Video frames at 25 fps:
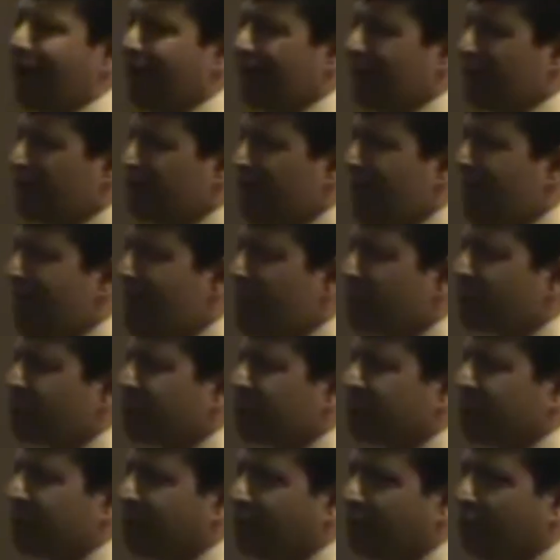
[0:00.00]
I am
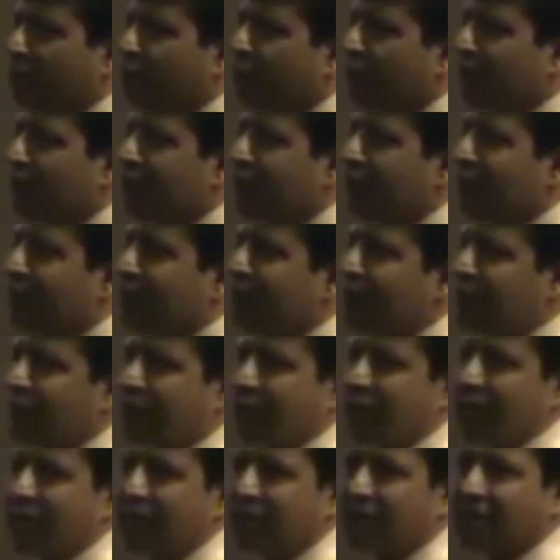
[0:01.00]
absolutely
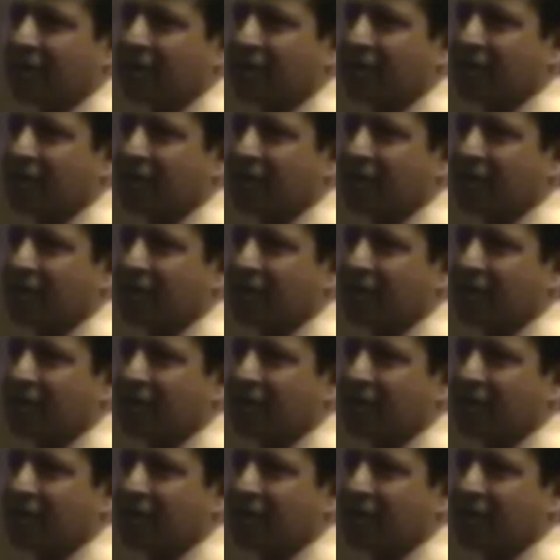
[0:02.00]
nothing.